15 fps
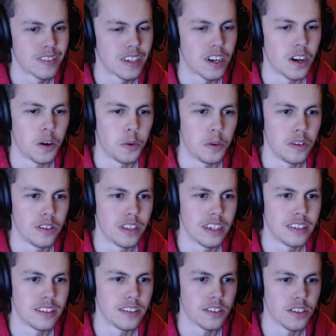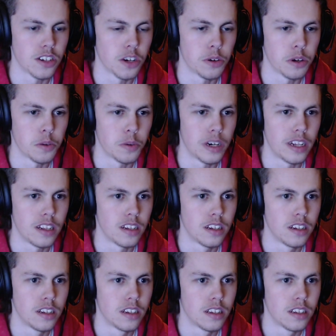Oh, well, this isn't going well.
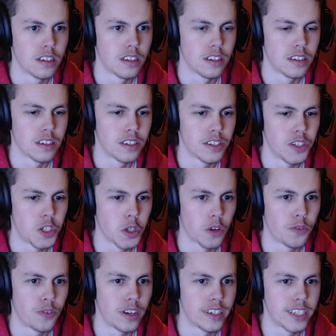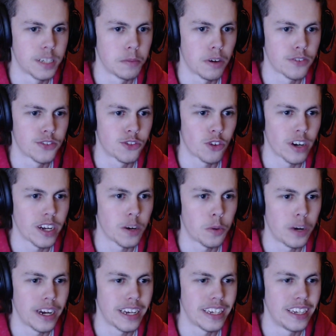You should have finished him off straight
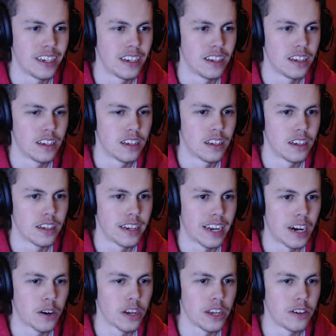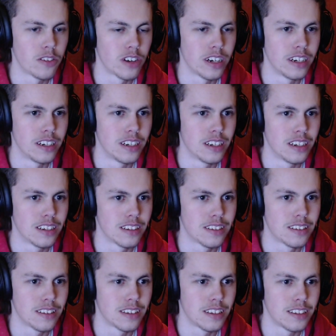away. Now you're in
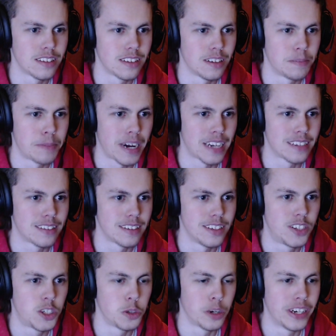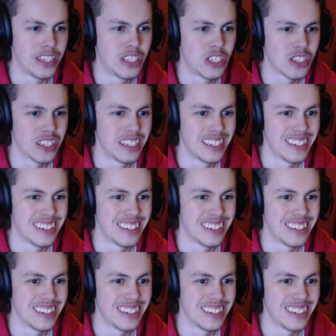a bad situation.